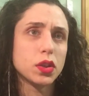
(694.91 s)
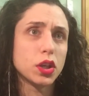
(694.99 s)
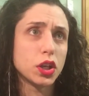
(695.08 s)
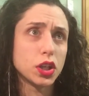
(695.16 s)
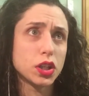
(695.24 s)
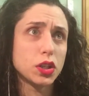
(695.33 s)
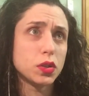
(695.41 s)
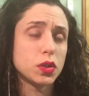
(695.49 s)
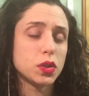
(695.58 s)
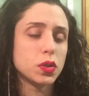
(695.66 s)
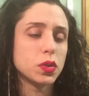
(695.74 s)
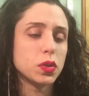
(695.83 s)
good you
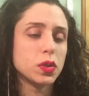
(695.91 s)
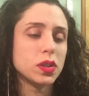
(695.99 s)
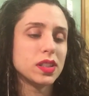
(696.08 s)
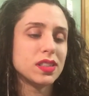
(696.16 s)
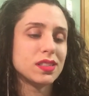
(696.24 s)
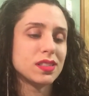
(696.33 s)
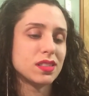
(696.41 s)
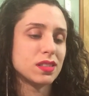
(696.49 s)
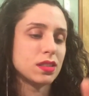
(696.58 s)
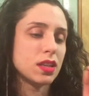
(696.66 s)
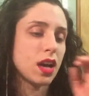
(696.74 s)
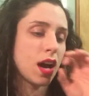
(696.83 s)
do is
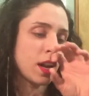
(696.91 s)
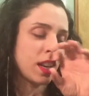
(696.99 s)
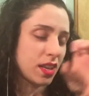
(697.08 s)
not